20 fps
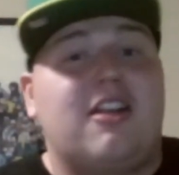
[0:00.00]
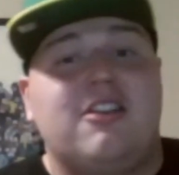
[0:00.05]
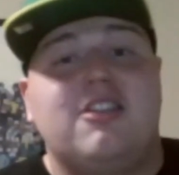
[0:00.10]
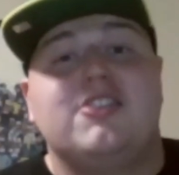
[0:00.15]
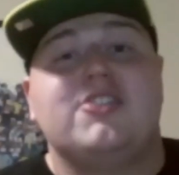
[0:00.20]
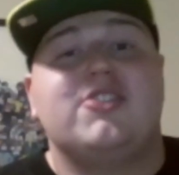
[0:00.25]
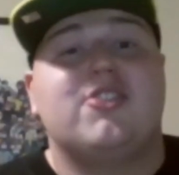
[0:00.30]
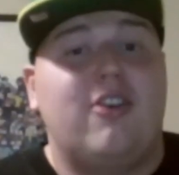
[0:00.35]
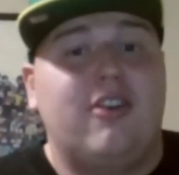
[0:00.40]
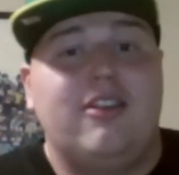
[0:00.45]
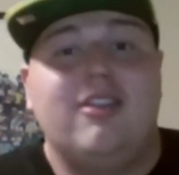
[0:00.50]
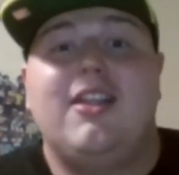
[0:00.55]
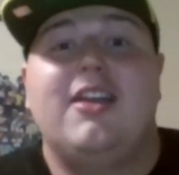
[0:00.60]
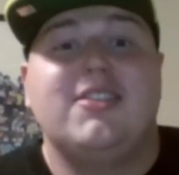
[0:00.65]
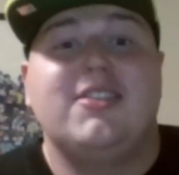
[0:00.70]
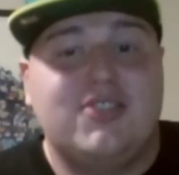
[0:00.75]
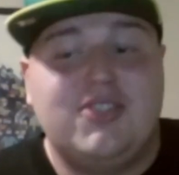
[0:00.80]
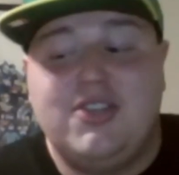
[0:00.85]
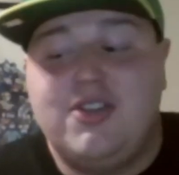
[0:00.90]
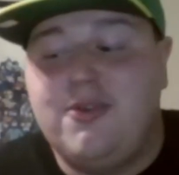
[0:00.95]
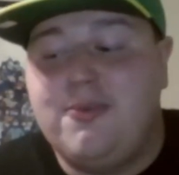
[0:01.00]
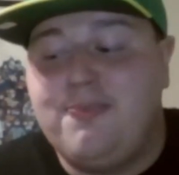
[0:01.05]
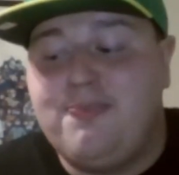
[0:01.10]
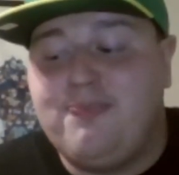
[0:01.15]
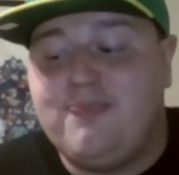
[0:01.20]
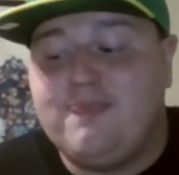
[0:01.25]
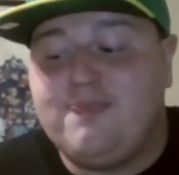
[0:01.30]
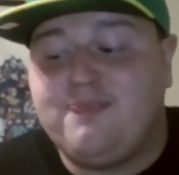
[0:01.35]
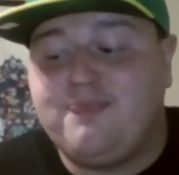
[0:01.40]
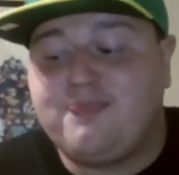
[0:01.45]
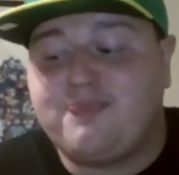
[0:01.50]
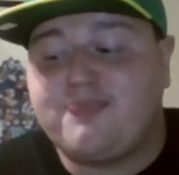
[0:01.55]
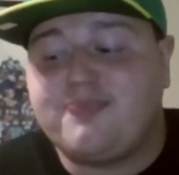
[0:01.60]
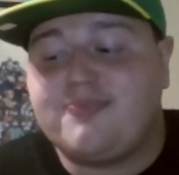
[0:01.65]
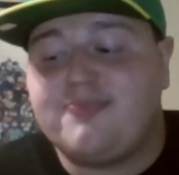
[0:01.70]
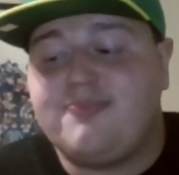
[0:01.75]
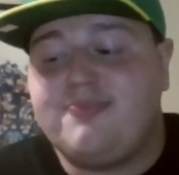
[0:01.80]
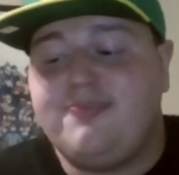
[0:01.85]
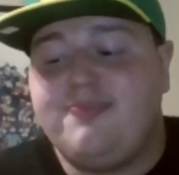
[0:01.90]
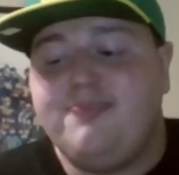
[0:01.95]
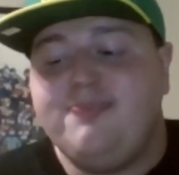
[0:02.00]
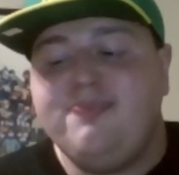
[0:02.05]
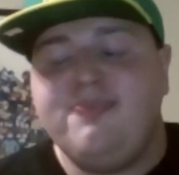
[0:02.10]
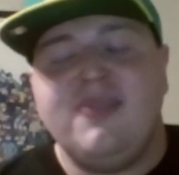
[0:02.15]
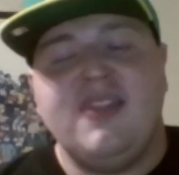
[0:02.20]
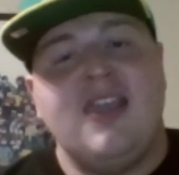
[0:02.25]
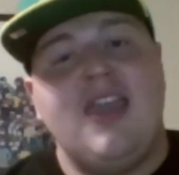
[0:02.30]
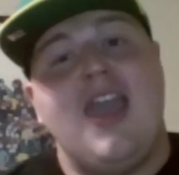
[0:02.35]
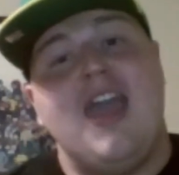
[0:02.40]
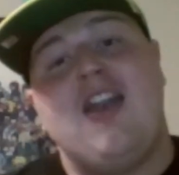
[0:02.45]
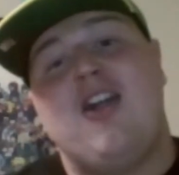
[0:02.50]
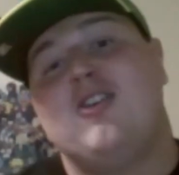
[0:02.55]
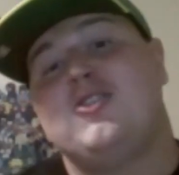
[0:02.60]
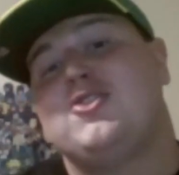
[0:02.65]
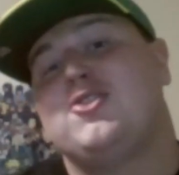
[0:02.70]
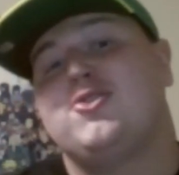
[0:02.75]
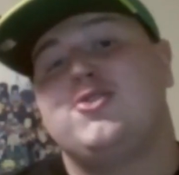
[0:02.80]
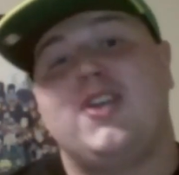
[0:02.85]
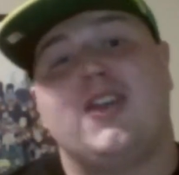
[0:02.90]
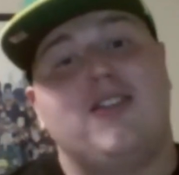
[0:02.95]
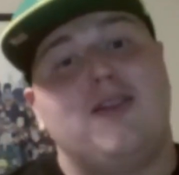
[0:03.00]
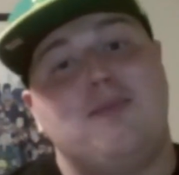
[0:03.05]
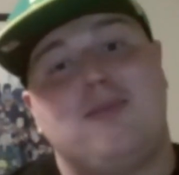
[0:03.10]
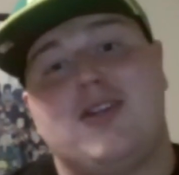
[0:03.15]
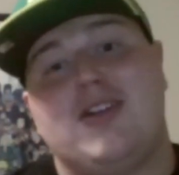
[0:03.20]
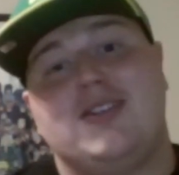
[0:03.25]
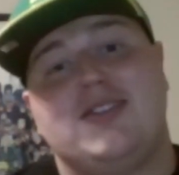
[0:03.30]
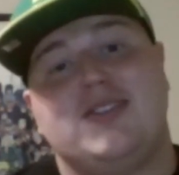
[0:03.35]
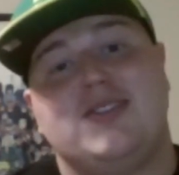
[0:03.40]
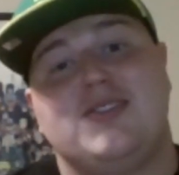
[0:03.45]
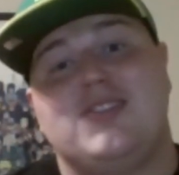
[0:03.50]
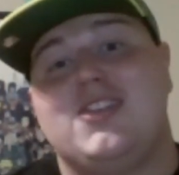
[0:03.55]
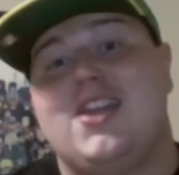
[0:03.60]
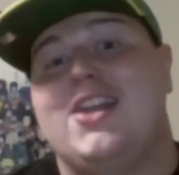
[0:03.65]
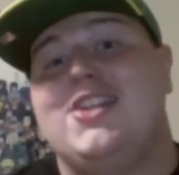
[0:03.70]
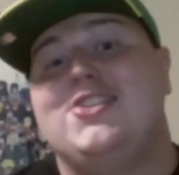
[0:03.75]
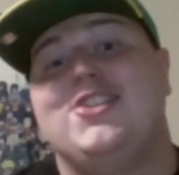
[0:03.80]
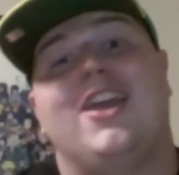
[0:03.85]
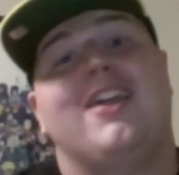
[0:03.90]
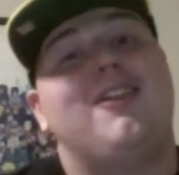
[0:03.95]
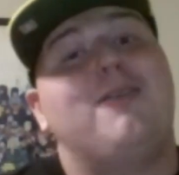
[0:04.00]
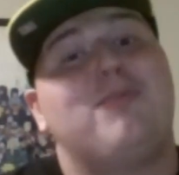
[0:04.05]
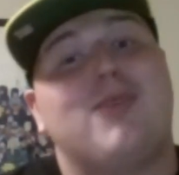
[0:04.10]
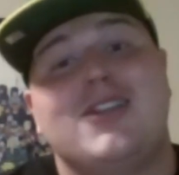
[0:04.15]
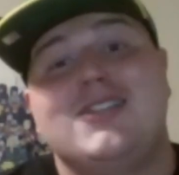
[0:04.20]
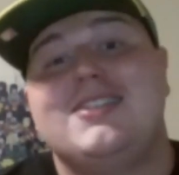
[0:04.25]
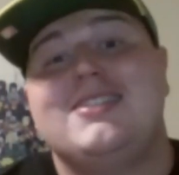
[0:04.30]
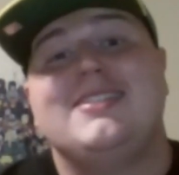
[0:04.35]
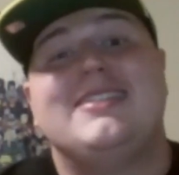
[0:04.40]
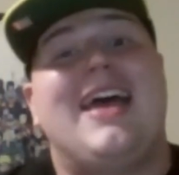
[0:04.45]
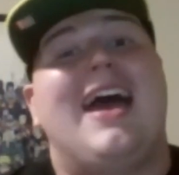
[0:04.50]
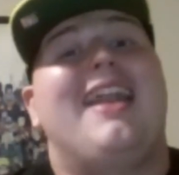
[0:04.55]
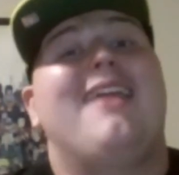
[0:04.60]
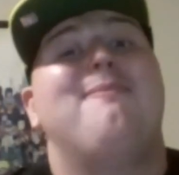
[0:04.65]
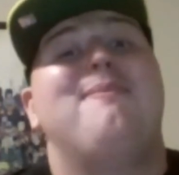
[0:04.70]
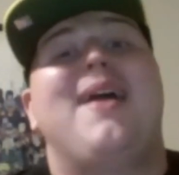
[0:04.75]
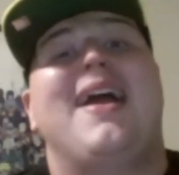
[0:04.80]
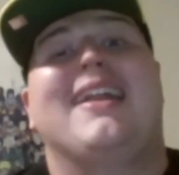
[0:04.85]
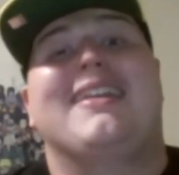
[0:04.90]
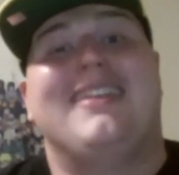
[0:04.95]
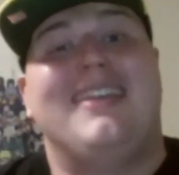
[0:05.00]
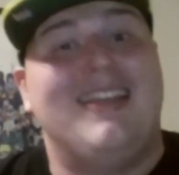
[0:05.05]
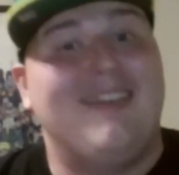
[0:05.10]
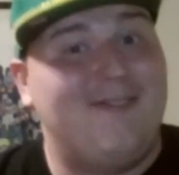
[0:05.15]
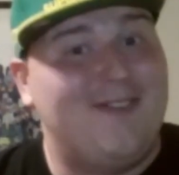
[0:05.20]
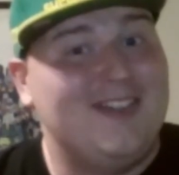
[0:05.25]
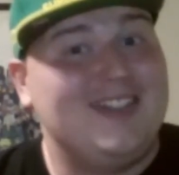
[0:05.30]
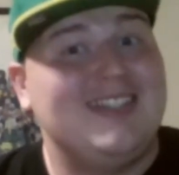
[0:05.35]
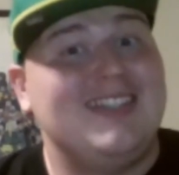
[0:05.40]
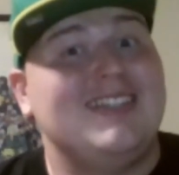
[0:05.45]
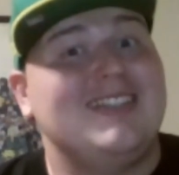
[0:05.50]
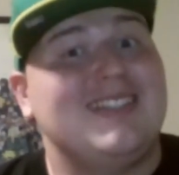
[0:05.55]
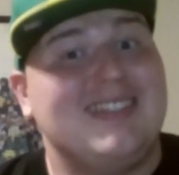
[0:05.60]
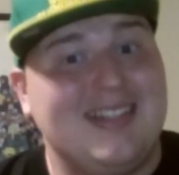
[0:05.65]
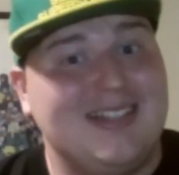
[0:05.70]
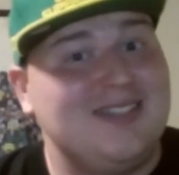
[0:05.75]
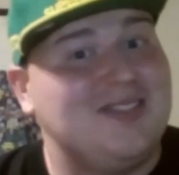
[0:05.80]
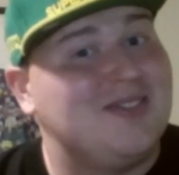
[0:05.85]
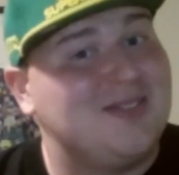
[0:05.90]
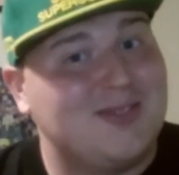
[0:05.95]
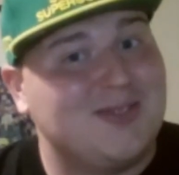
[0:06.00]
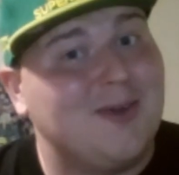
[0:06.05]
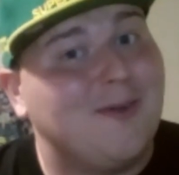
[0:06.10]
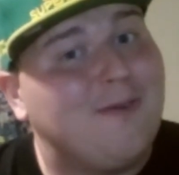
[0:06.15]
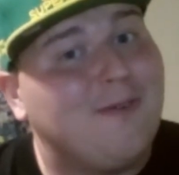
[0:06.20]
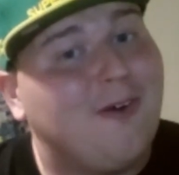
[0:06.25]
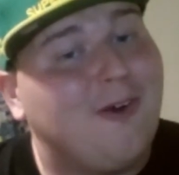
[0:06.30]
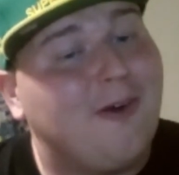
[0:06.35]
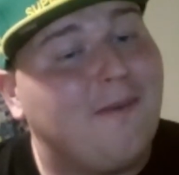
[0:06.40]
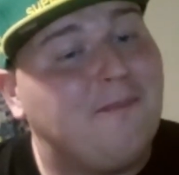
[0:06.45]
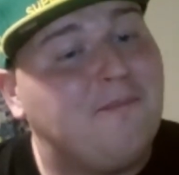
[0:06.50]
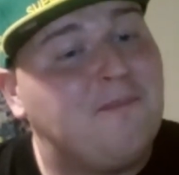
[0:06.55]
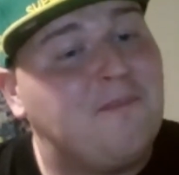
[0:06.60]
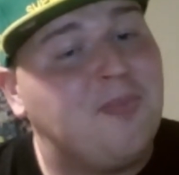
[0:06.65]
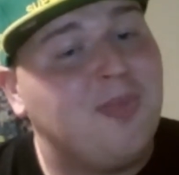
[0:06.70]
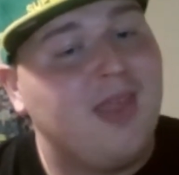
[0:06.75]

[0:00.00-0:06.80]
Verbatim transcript: not on the starting list too, and also Jalen Brunson. Jalen Brunson's had a magnificent season so far.